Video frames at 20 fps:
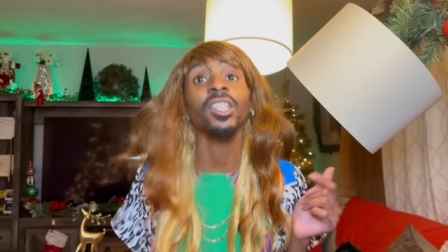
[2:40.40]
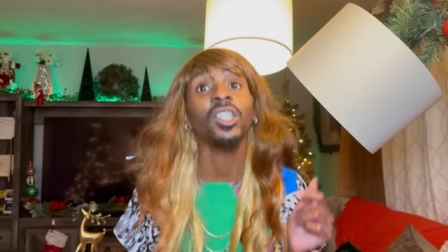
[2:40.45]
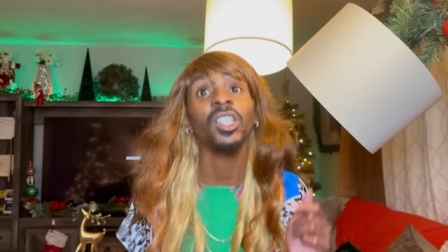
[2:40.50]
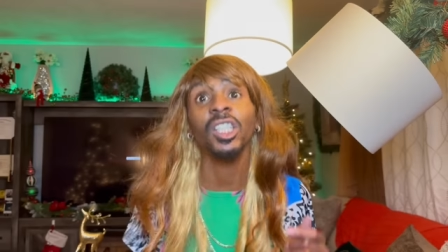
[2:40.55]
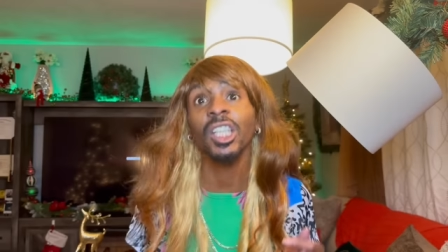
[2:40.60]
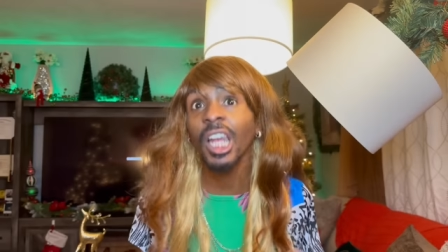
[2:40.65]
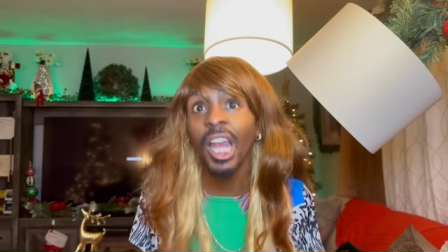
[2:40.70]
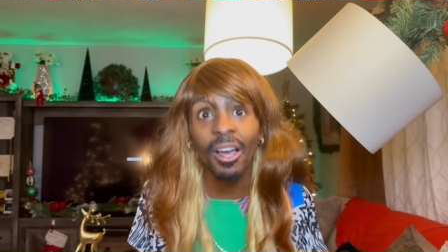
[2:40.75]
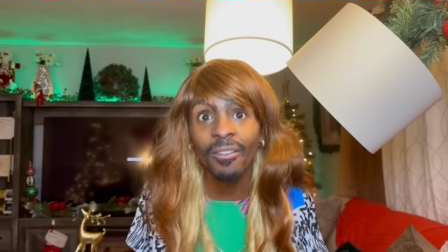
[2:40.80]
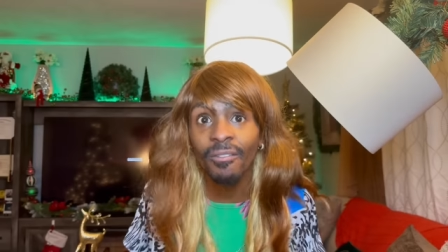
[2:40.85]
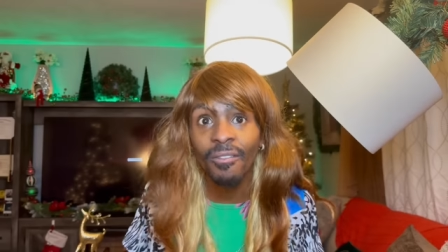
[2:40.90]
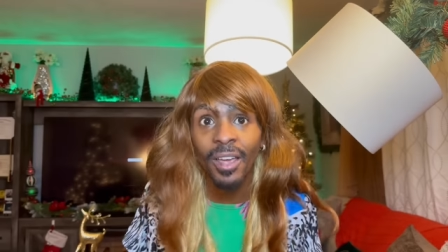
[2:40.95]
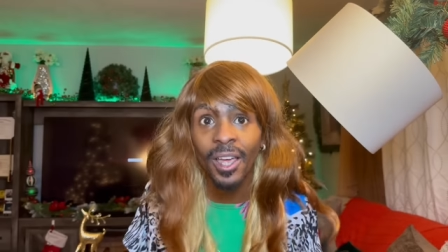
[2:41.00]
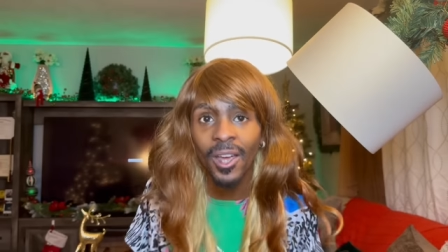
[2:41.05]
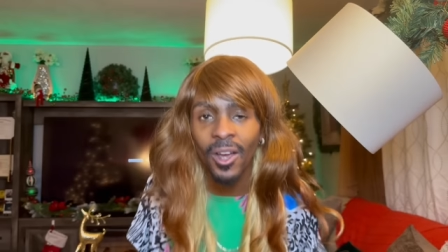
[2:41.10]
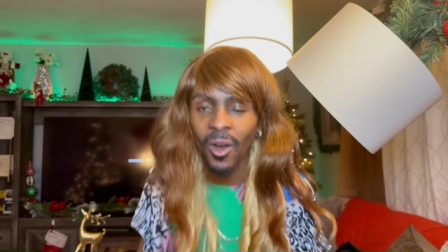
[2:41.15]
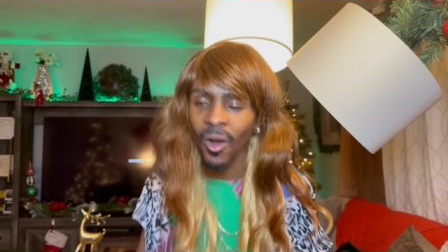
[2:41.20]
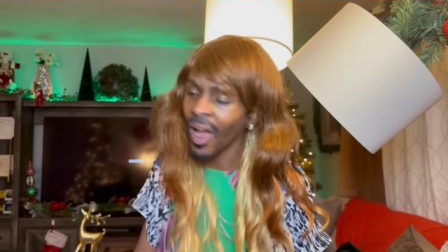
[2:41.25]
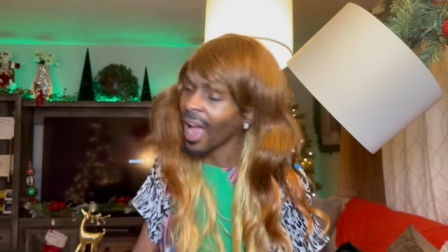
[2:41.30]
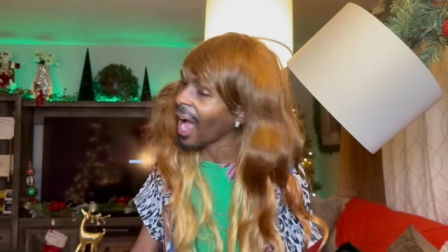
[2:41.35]
Slumville,
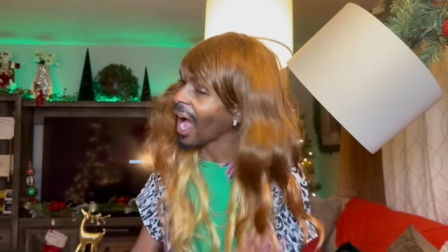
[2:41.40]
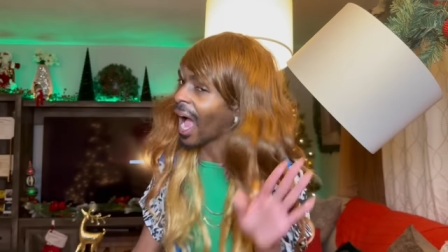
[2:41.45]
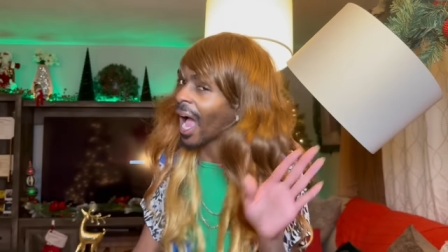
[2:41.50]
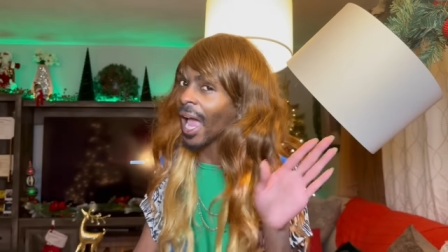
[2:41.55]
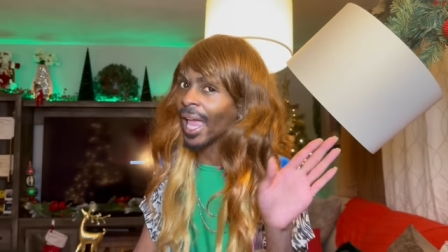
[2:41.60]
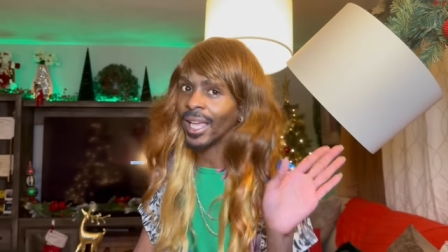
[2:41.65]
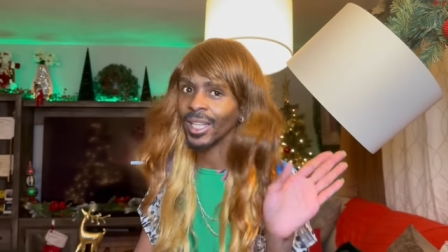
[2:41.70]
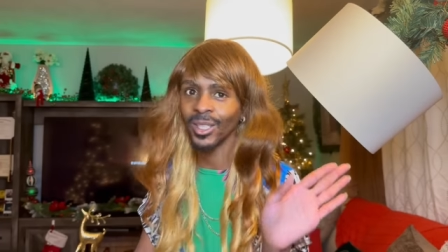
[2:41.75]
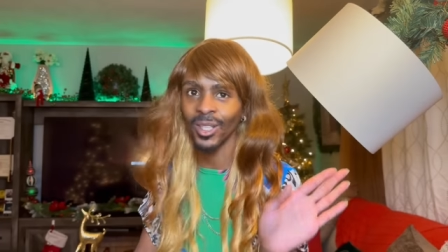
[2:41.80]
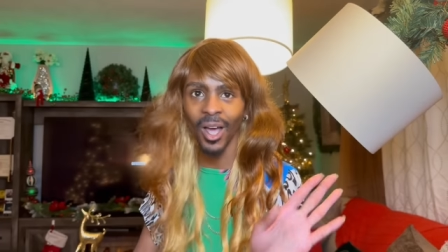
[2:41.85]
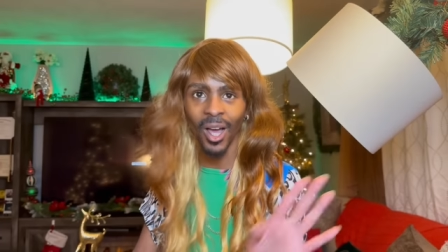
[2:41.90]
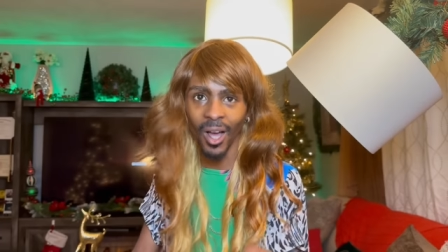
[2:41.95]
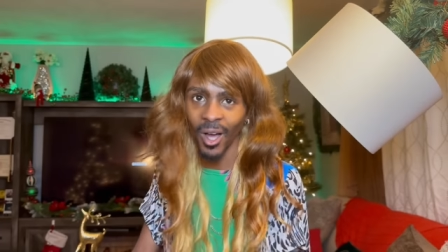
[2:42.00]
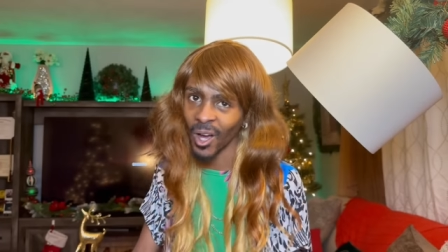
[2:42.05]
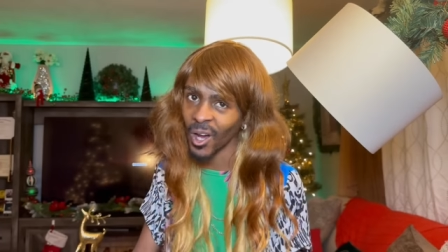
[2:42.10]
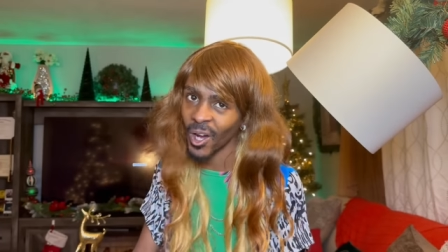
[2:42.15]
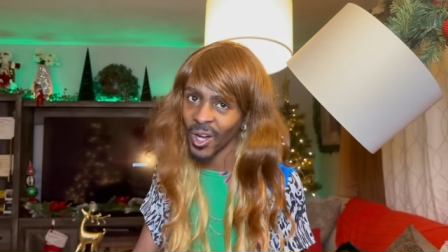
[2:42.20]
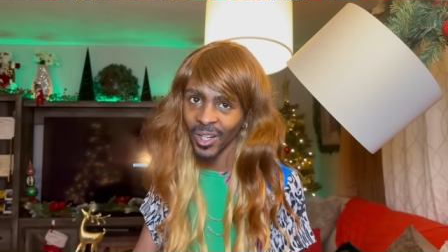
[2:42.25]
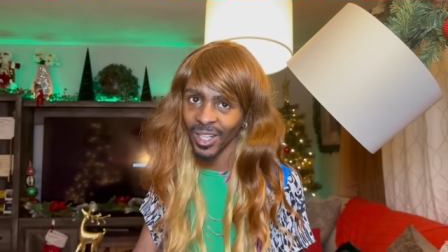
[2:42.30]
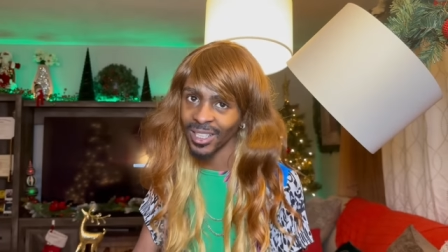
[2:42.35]
I enter all
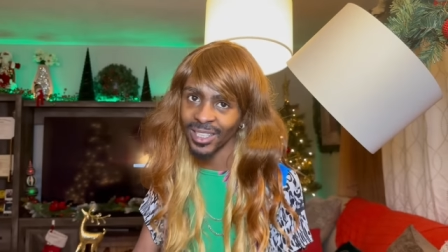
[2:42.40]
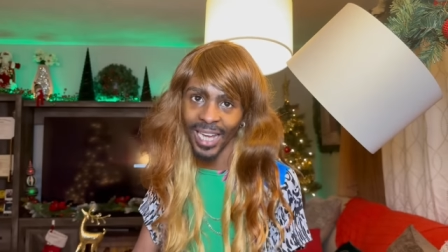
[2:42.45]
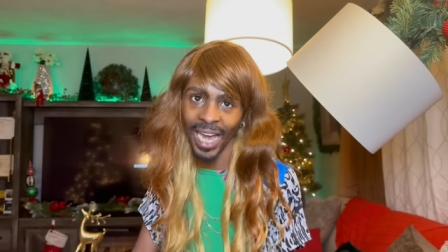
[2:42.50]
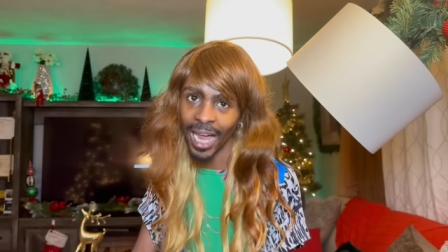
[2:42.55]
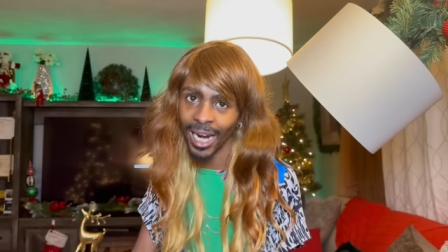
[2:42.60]
the talent